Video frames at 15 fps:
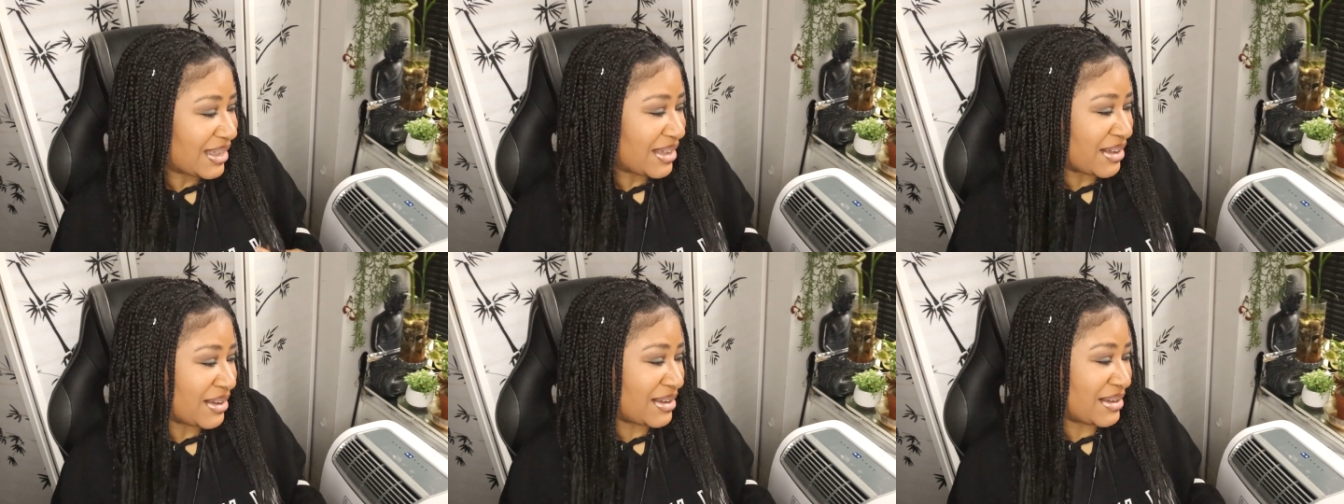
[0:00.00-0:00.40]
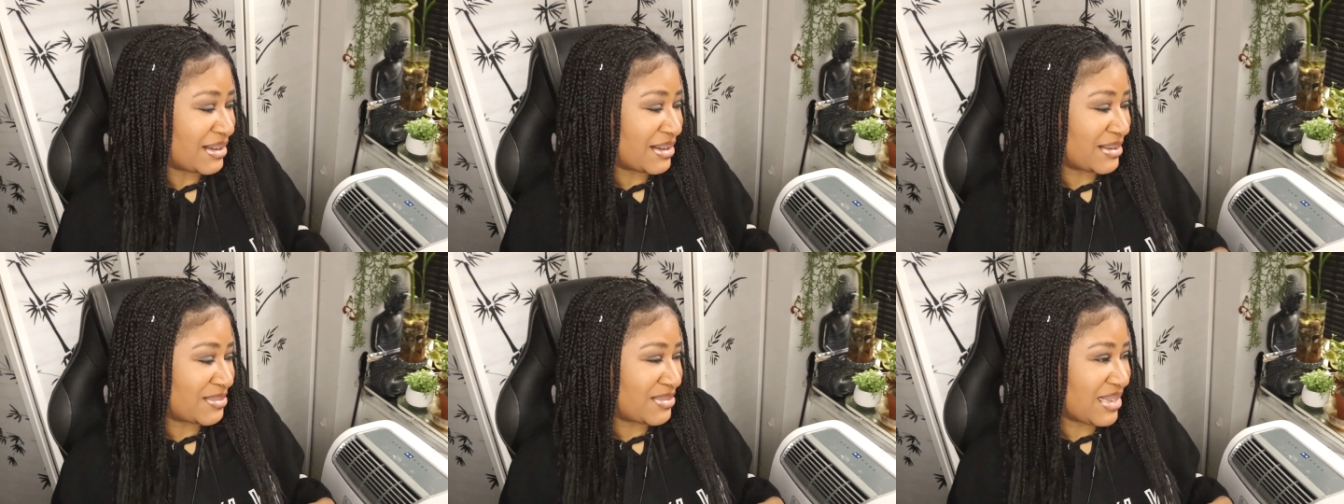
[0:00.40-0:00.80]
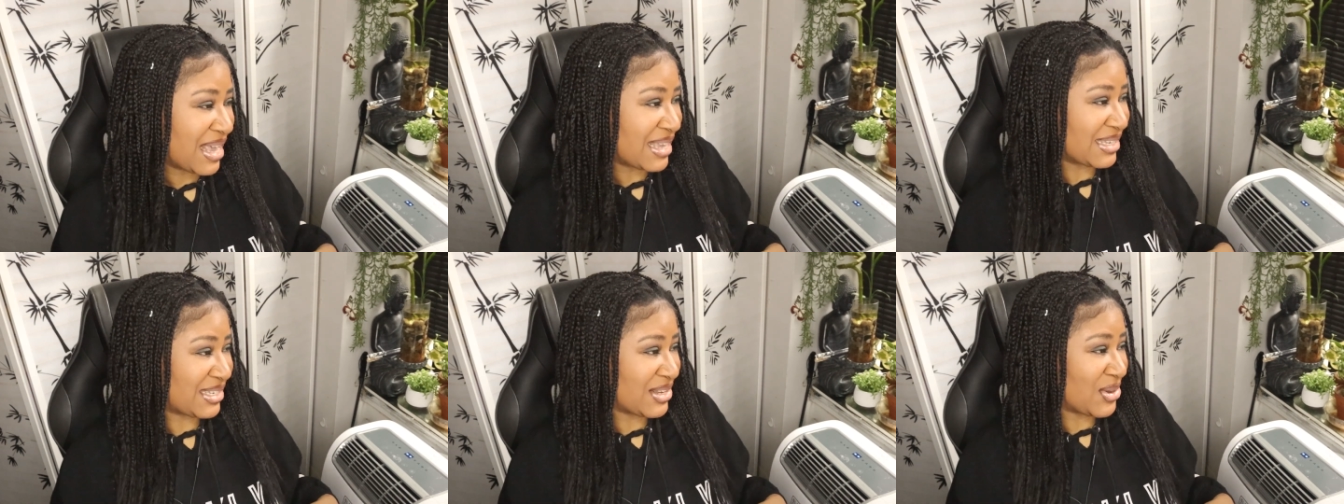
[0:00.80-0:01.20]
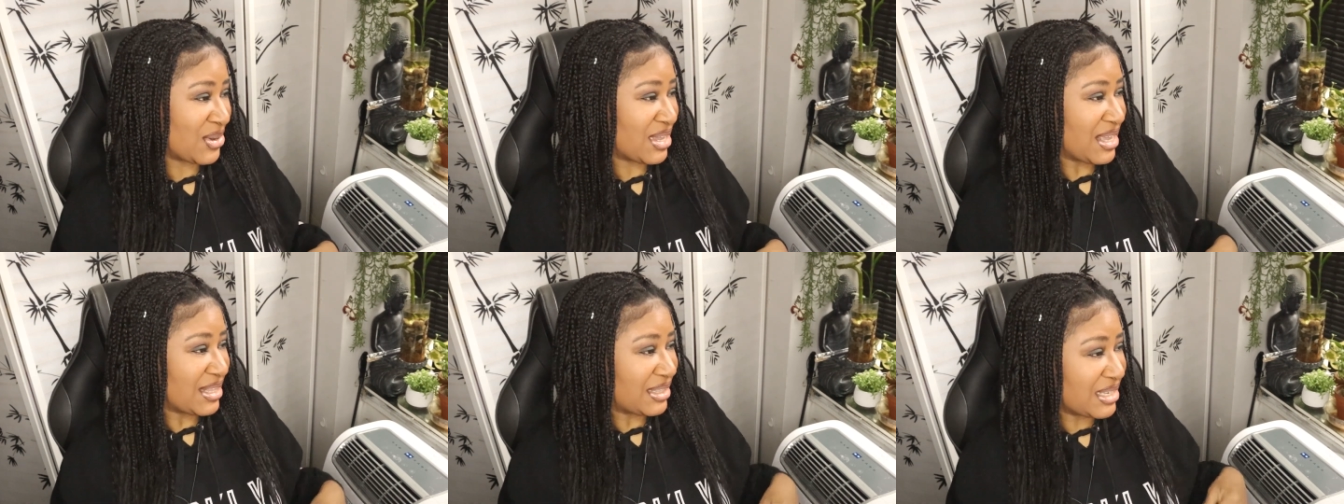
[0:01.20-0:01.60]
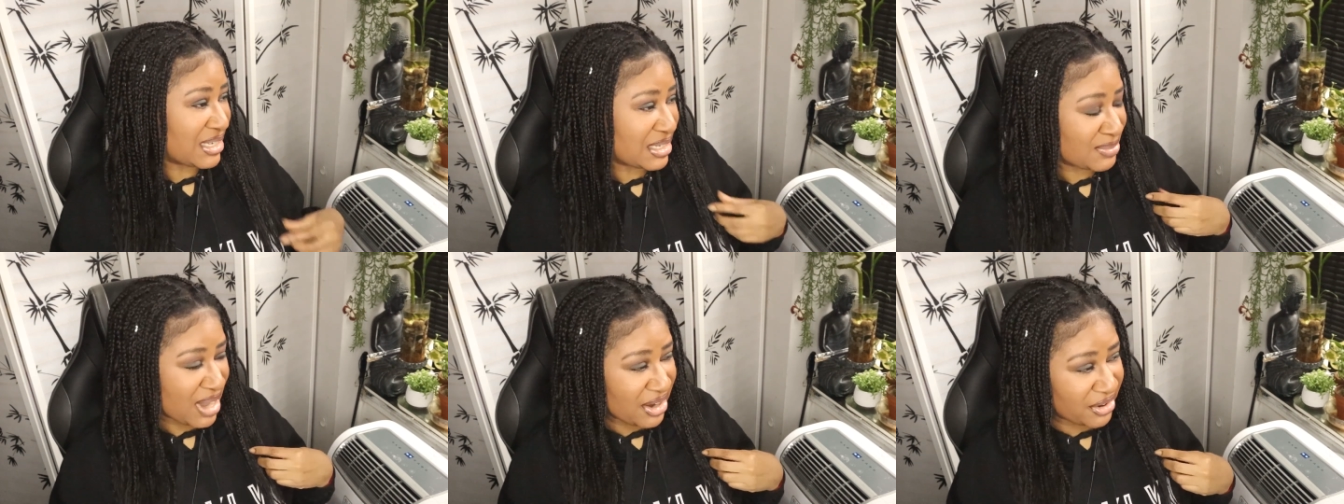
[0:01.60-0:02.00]
Uh, yeah, so this
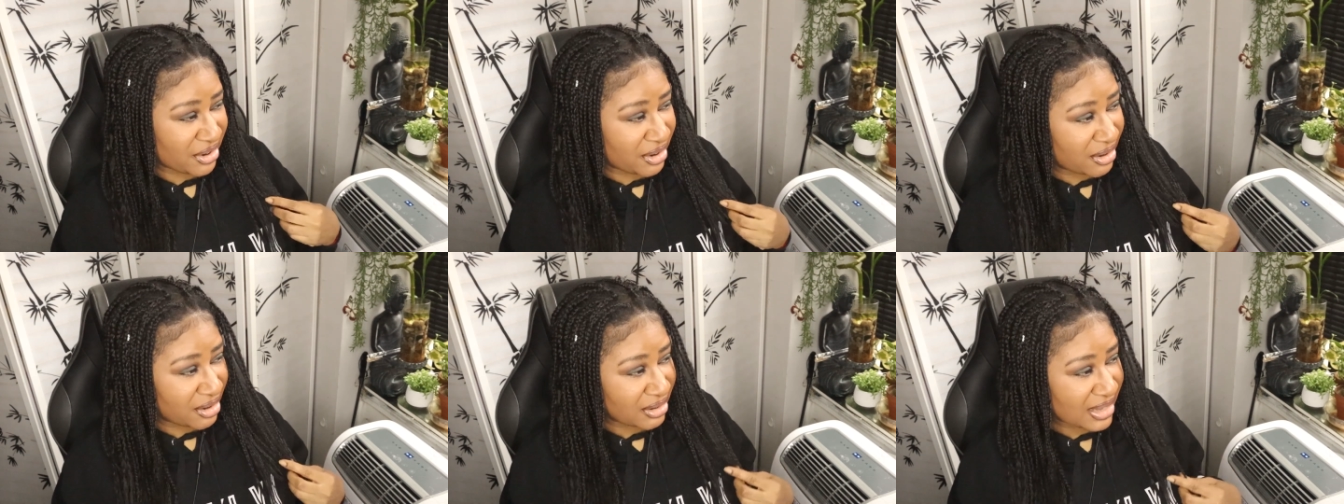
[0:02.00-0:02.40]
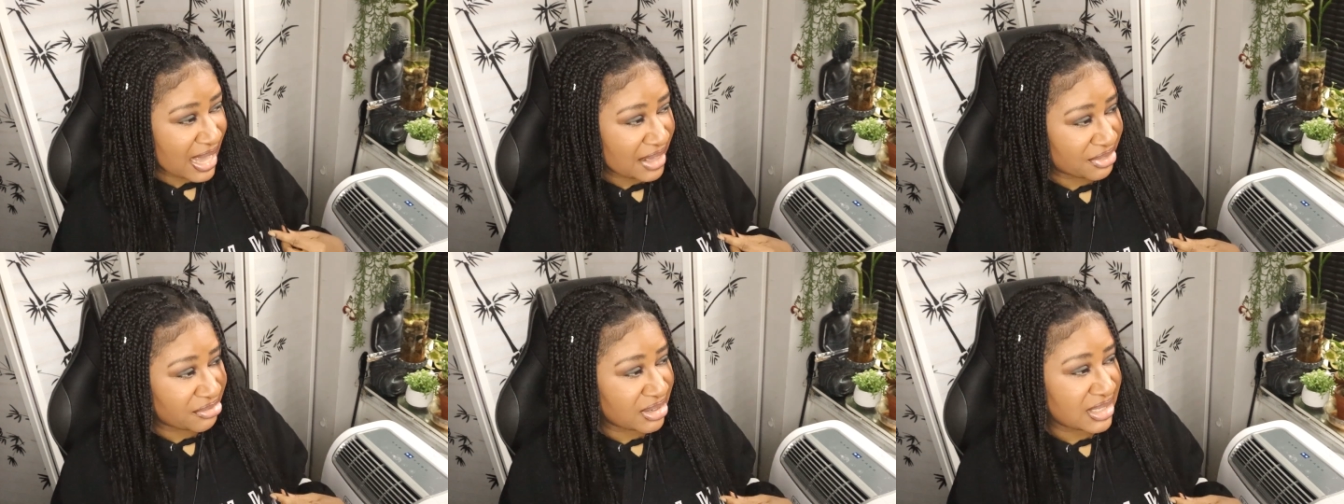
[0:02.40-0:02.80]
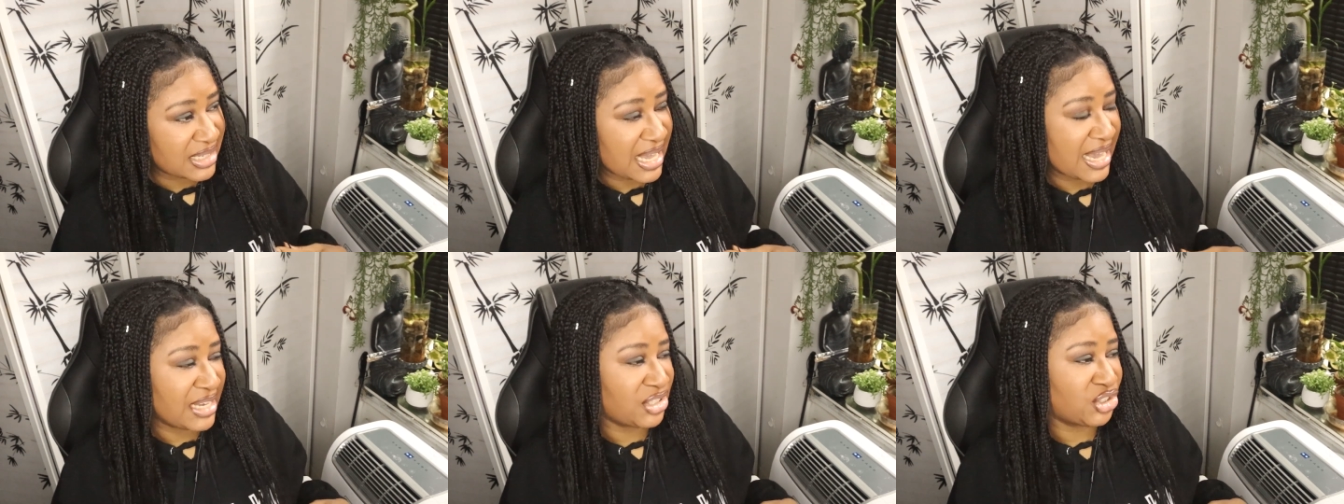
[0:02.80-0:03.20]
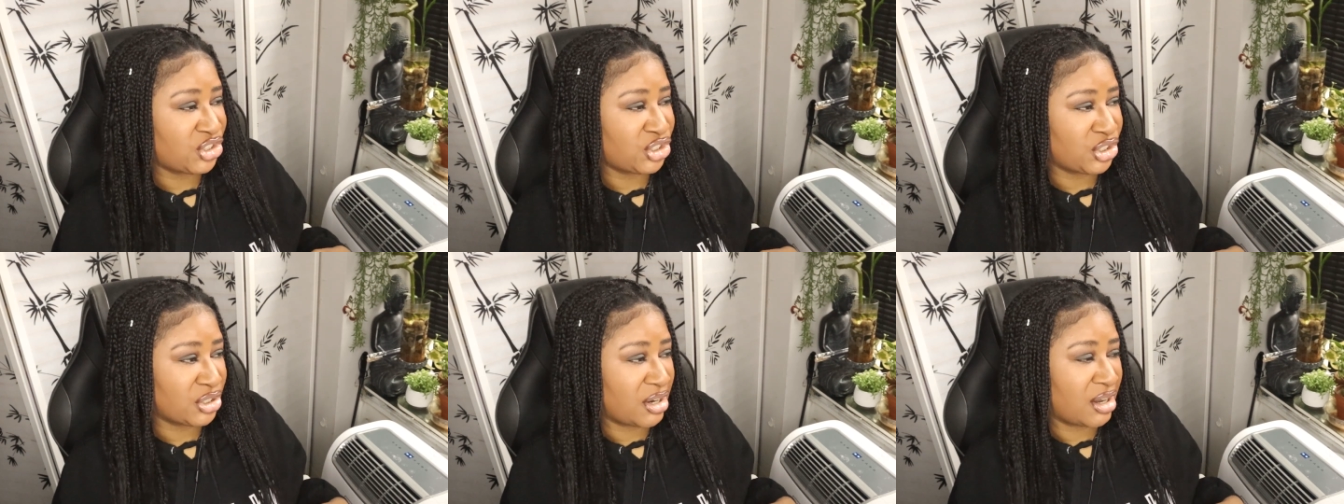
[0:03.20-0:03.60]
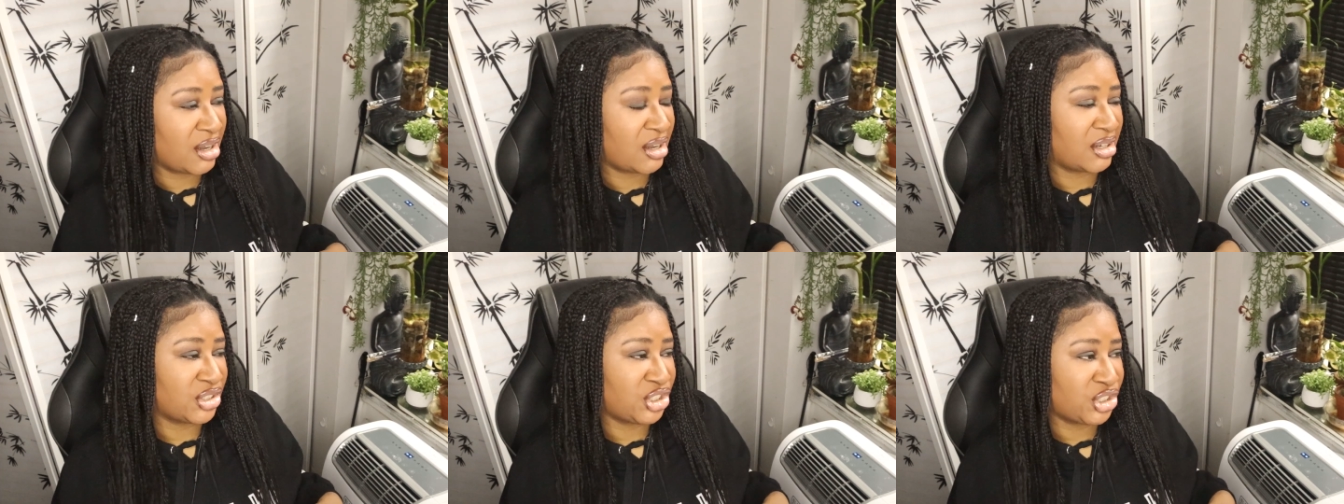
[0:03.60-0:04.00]
is my girl, Catherine Tate
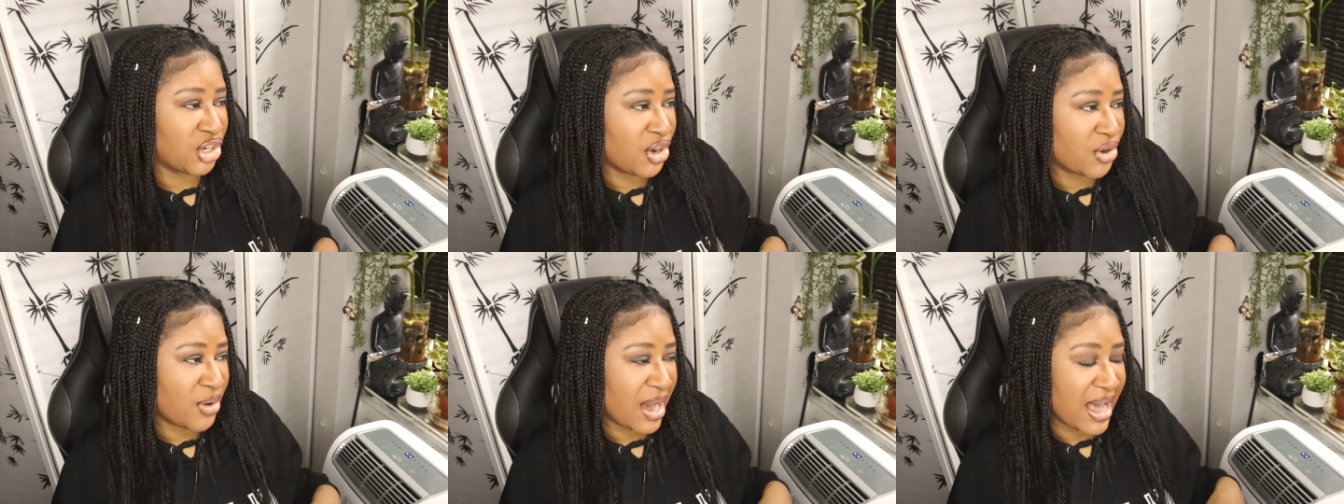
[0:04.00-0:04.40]
uh, show.